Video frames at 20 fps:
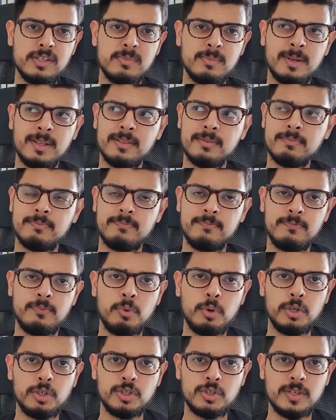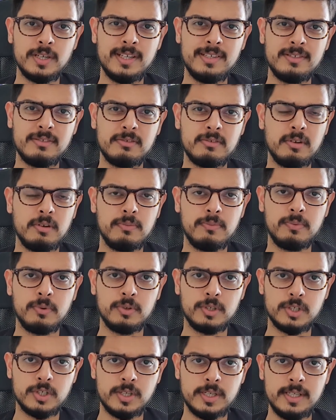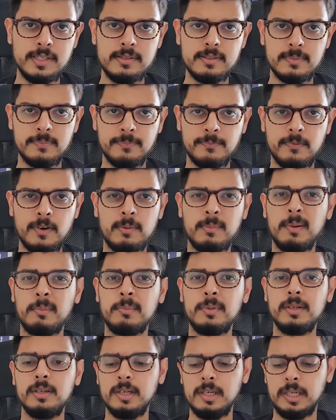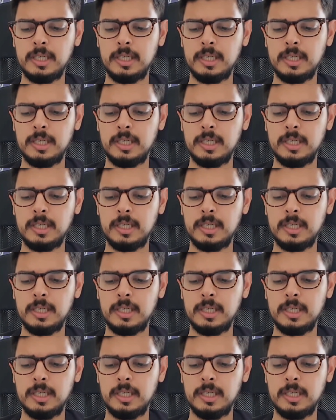So about 3 or 4 trees, if I remember.